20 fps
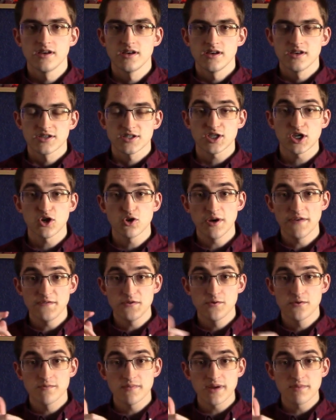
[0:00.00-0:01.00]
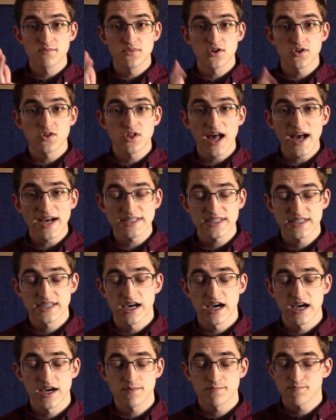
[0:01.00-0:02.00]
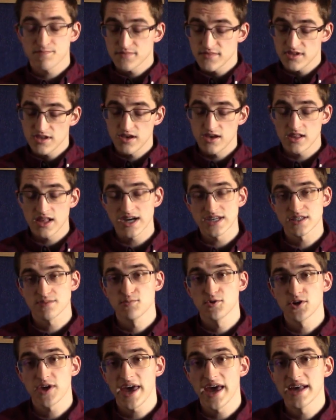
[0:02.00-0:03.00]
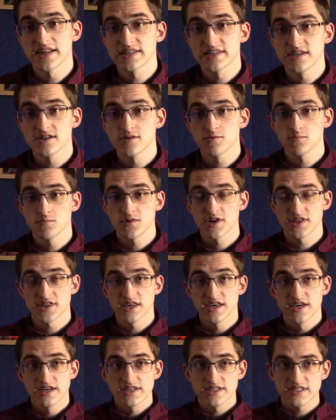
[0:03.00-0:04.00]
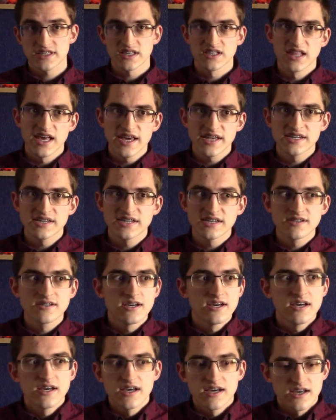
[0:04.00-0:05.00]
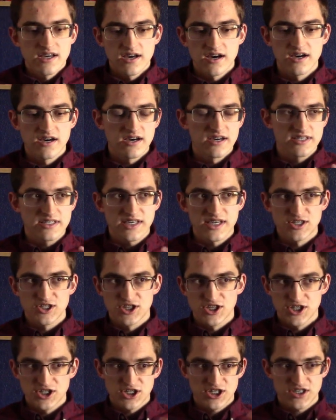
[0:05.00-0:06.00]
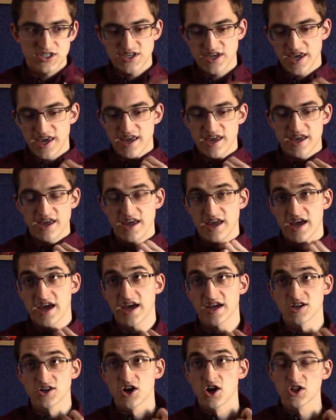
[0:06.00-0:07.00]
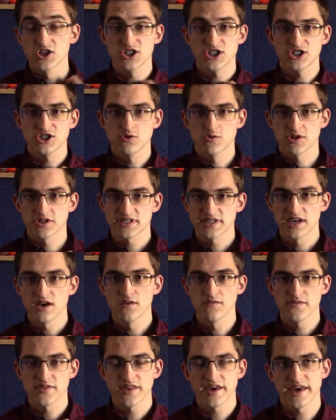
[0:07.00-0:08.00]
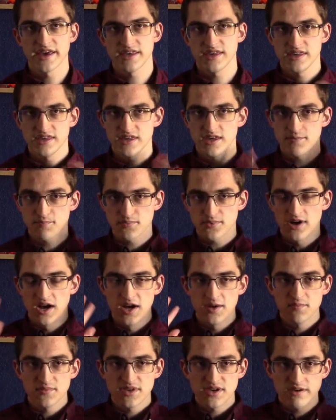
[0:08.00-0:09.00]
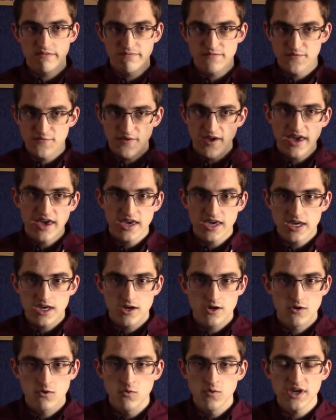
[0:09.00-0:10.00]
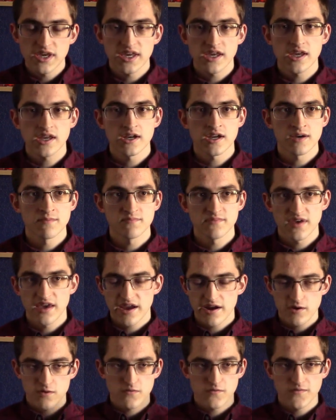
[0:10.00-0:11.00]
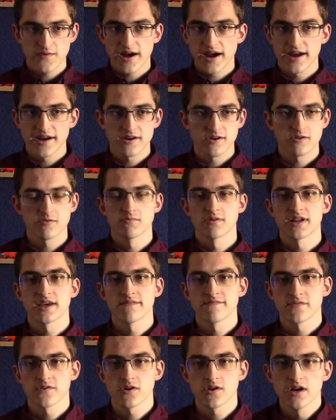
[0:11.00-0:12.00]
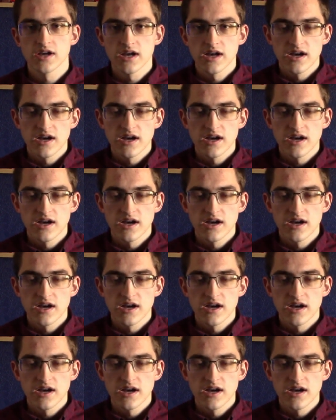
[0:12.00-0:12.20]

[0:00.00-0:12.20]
So, if you remember, last time, the last book ended with Selena essentially just acknowledging to herself that, yep, I'm the Fae Queen, I'm the Heir of Fire, whatever.